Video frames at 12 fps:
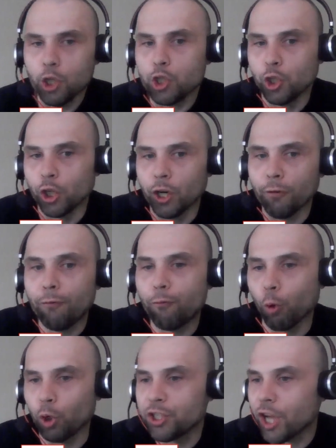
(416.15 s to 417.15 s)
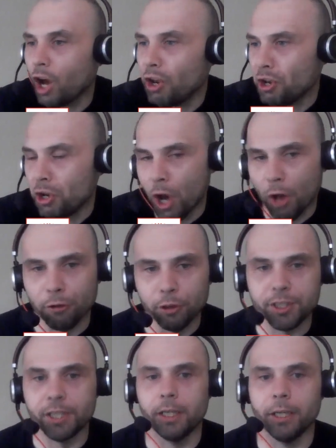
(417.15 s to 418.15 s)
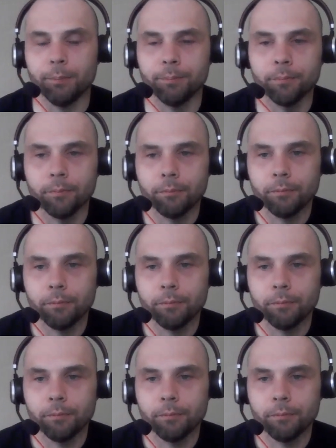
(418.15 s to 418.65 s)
So you're going to force another team